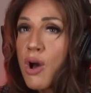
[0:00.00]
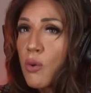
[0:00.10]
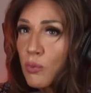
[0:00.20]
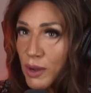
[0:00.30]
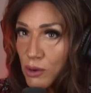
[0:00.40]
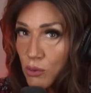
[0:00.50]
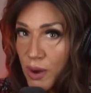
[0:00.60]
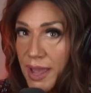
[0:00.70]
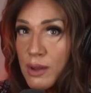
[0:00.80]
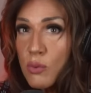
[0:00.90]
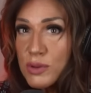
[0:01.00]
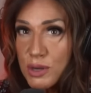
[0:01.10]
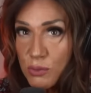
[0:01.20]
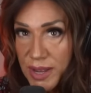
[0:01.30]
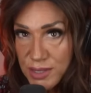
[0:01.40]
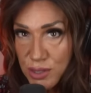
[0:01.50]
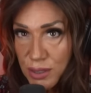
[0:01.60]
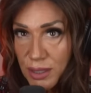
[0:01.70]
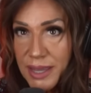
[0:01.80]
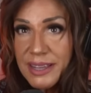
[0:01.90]
When Craig was arrested,
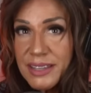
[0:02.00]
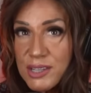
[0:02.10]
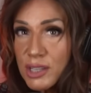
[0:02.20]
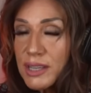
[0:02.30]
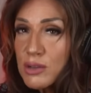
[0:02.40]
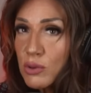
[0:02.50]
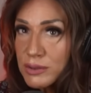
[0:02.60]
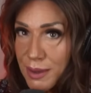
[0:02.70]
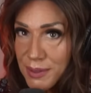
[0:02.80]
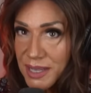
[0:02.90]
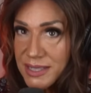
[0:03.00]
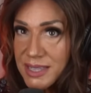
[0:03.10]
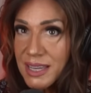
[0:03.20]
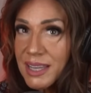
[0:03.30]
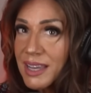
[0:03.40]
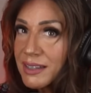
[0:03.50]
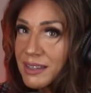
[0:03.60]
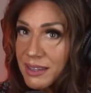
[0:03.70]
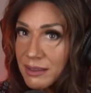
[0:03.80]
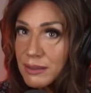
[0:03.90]
he allegedly told deputies that he had
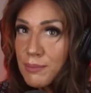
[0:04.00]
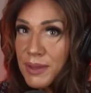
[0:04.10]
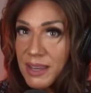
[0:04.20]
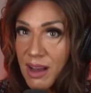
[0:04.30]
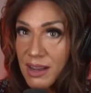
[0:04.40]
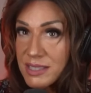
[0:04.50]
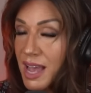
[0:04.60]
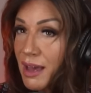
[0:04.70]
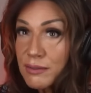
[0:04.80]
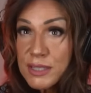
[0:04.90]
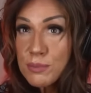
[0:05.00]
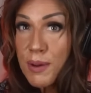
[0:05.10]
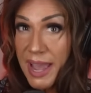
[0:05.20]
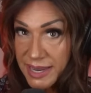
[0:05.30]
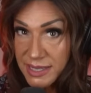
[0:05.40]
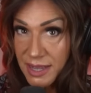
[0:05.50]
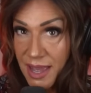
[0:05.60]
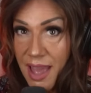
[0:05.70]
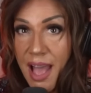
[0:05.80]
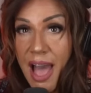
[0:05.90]
killed the peacocks out of spite
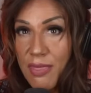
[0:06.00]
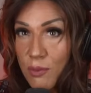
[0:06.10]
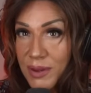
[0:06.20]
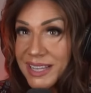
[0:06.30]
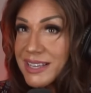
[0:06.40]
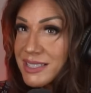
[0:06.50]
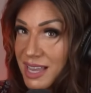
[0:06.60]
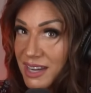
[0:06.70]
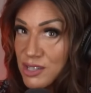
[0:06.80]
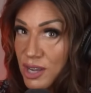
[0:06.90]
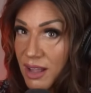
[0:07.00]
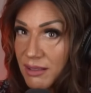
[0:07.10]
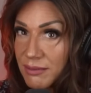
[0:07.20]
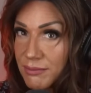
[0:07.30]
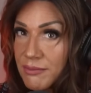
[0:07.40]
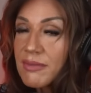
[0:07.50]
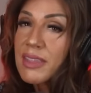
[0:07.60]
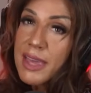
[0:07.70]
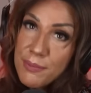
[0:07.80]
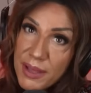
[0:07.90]
and that when he gets out of jail,
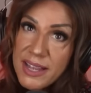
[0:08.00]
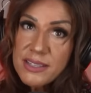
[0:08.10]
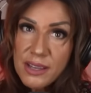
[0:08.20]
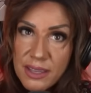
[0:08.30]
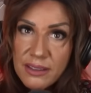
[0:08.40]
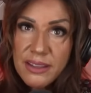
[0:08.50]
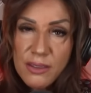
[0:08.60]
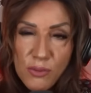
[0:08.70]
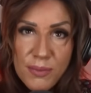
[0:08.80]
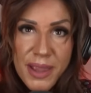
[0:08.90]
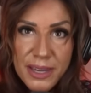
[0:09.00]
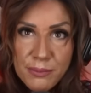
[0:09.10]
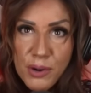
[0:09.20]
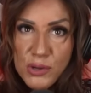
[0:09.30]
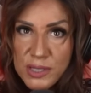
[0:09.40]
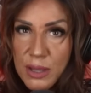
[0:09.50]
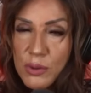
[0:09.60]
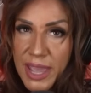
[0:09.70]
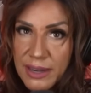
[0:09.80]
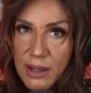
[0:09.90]
he plans on killing the remaining birds
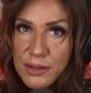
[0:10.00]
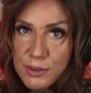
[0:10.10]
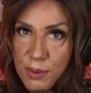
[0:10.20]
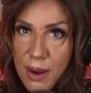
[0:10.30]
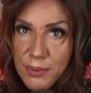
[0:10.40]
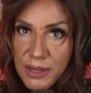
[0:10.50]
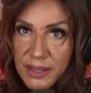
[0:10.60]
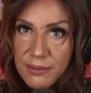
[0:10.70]
located on his property.